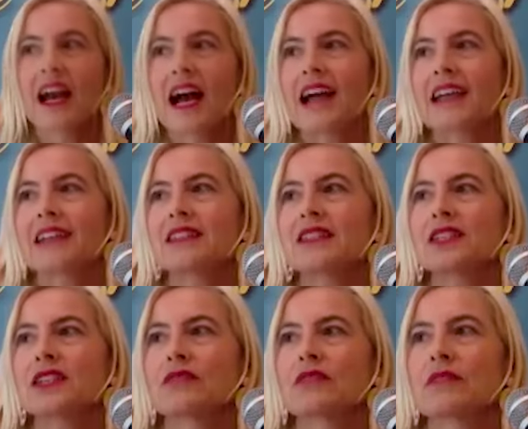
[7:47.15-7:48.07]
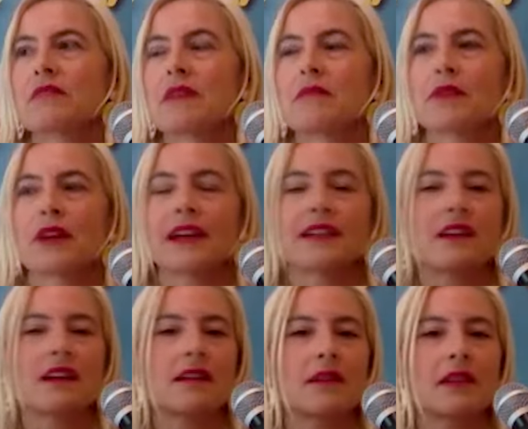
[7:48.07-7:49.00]
I can still remember I
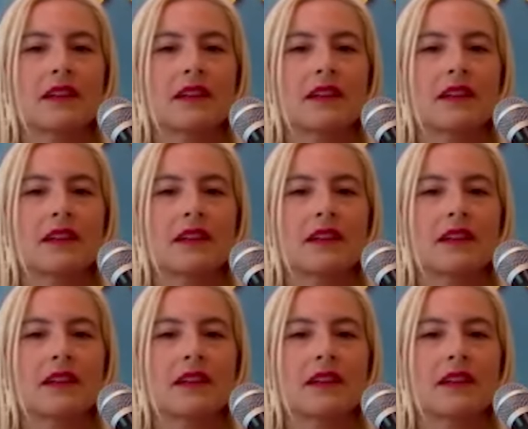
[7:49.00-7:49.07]
talk about